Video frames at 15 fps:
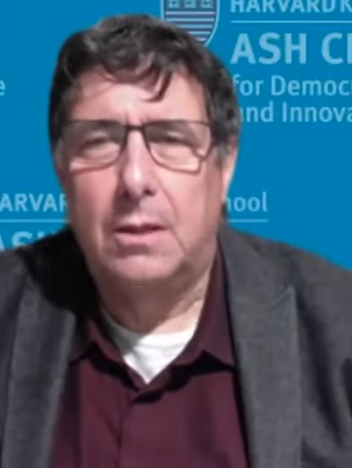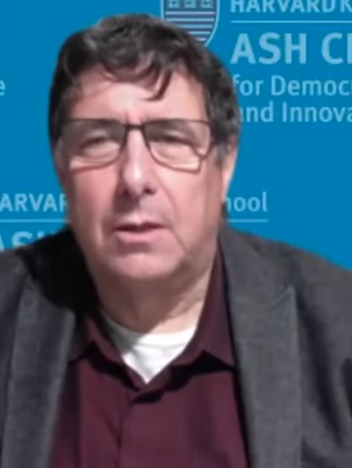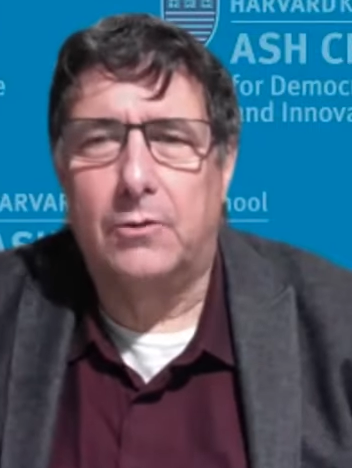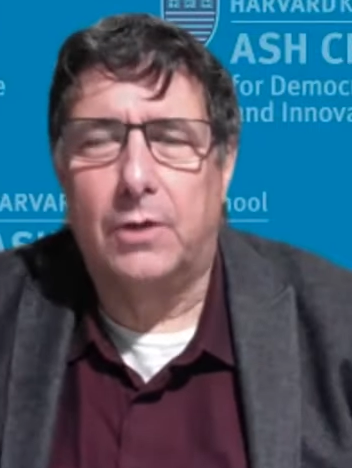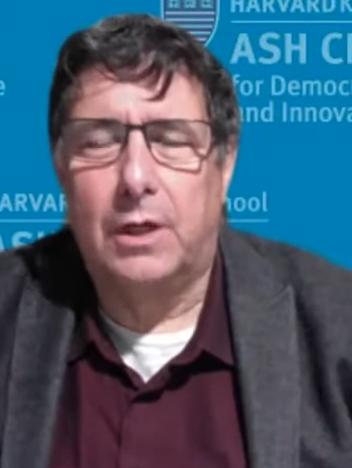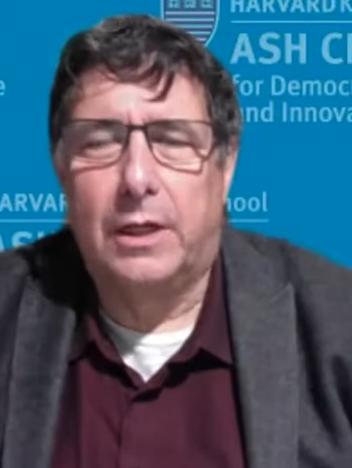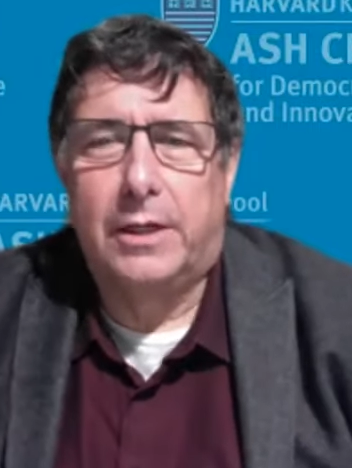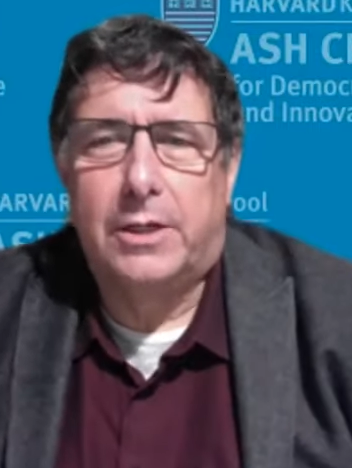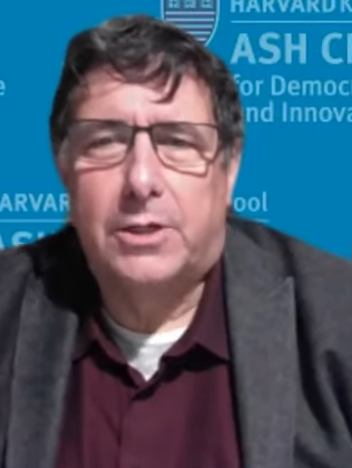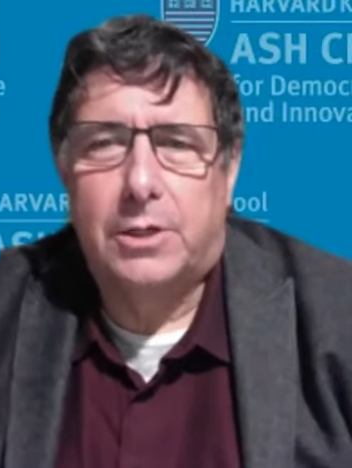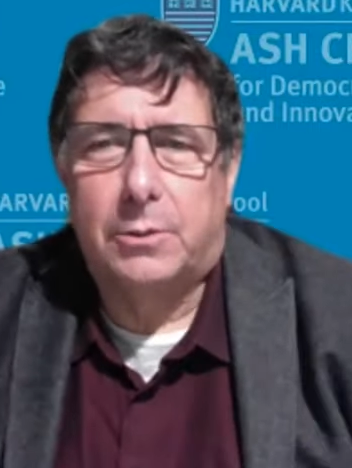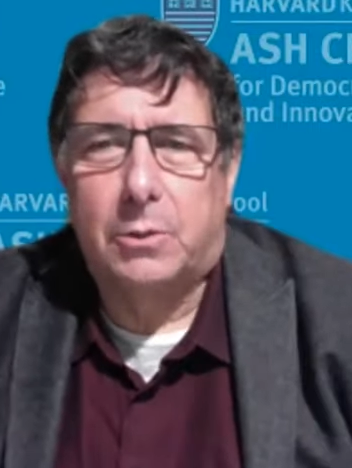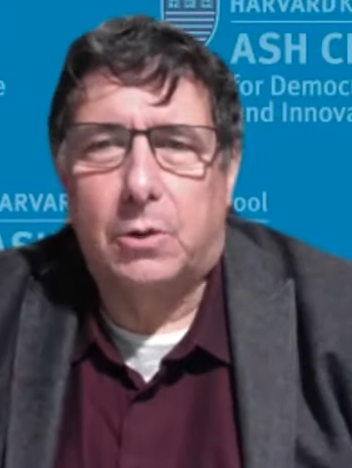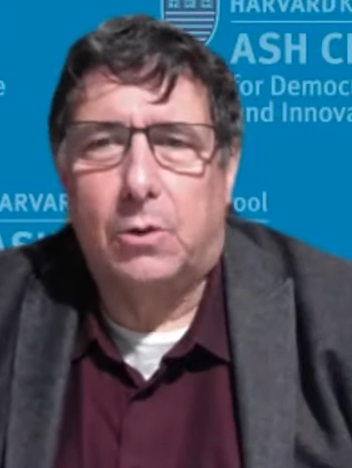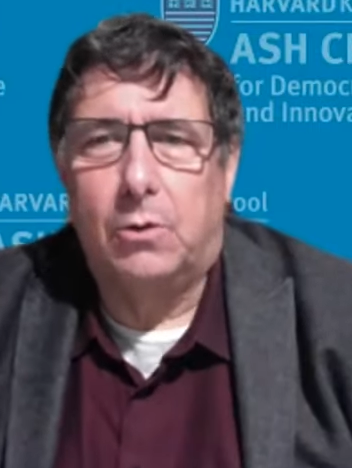of the
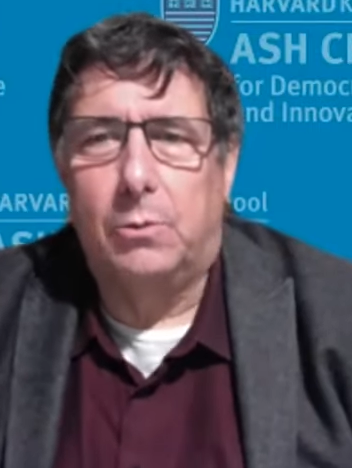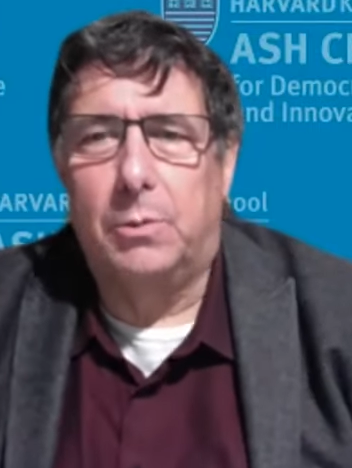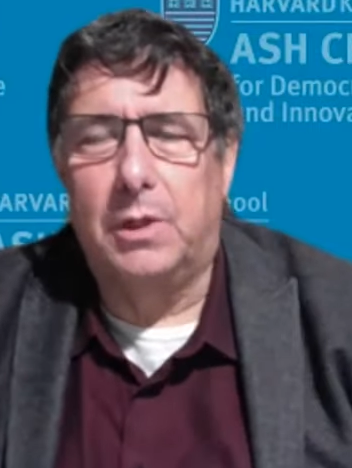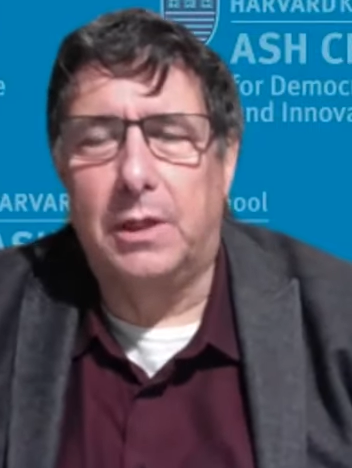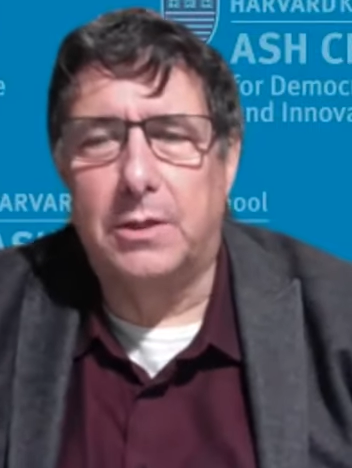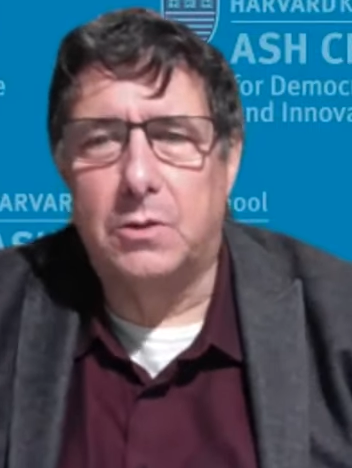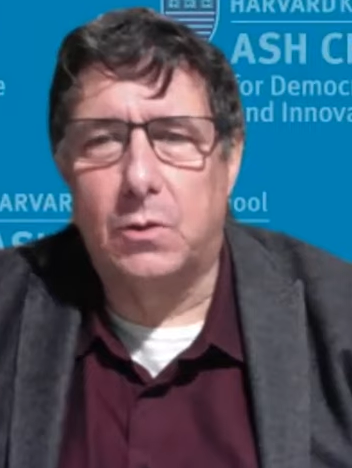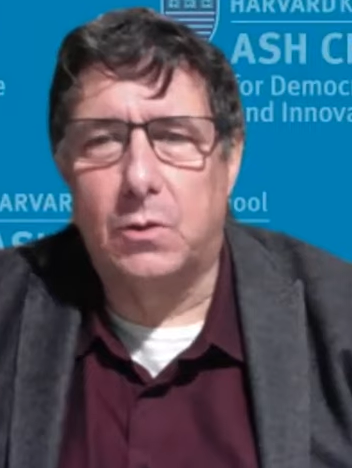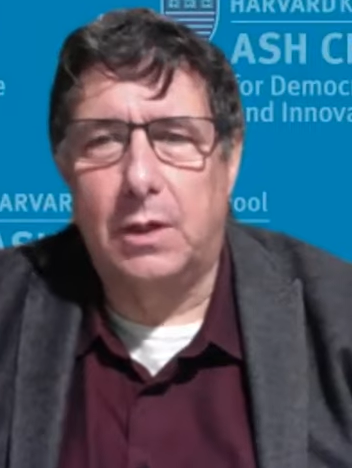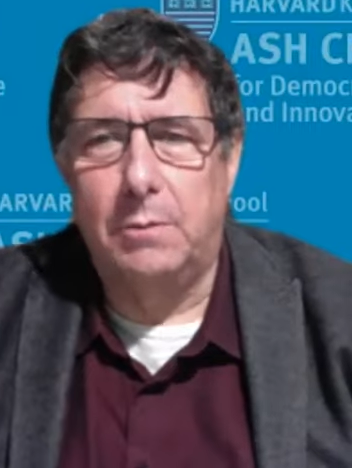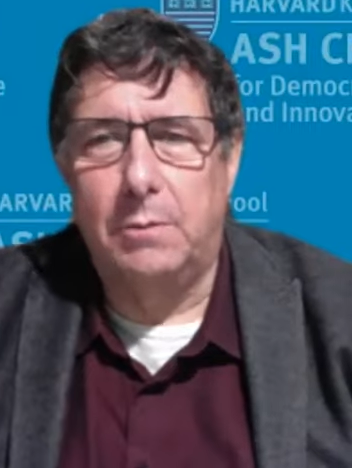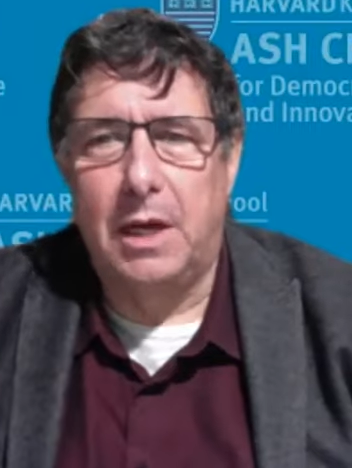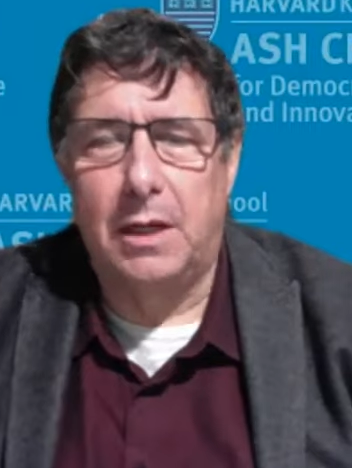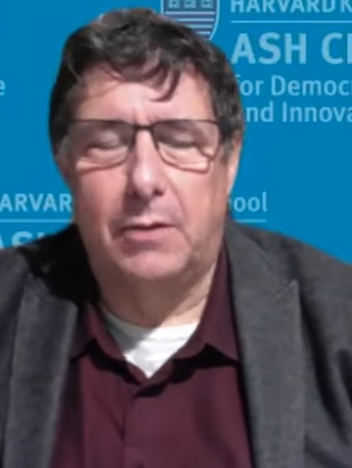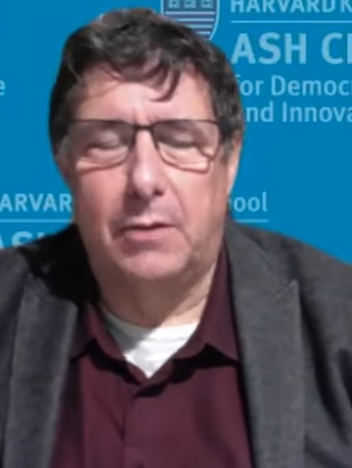leadership group, but it's really
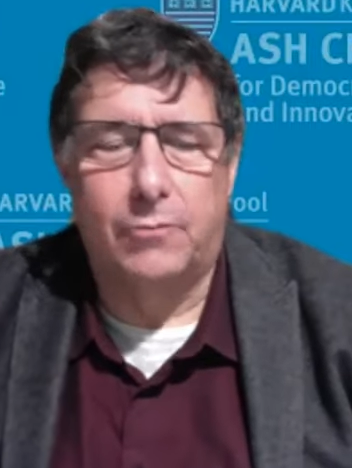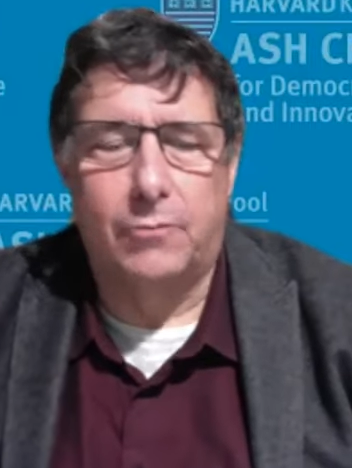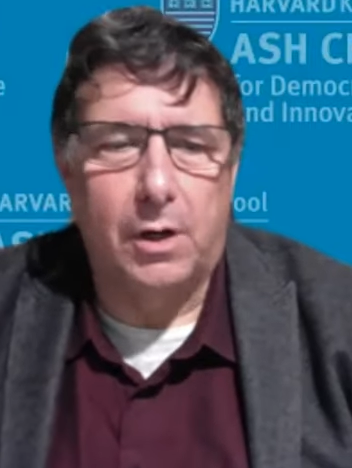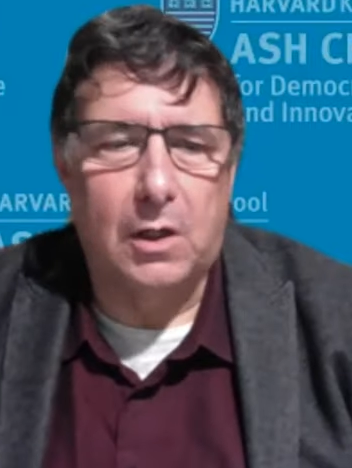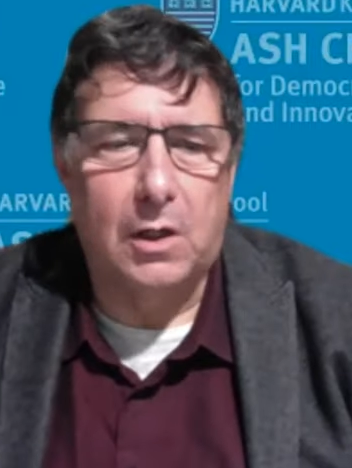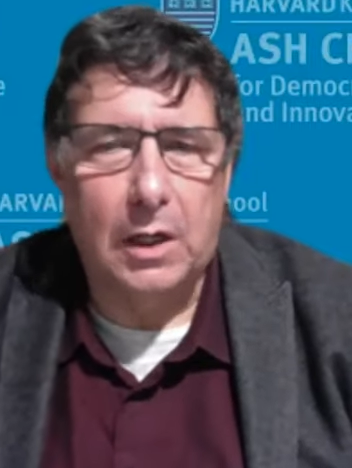made it very